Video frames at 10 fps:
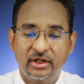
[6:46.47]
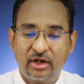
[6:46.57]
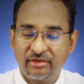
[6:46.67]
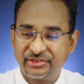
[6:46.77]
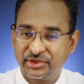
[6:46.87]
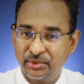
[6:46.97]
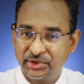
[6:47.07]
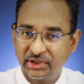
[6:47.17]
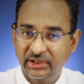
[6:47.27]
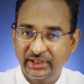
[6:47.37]
of
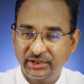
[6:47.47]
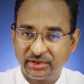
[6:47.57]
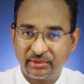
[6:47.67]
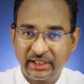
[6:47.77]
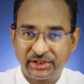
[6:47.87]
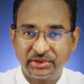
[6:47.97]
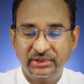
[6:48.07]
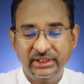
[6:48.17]
social interaction.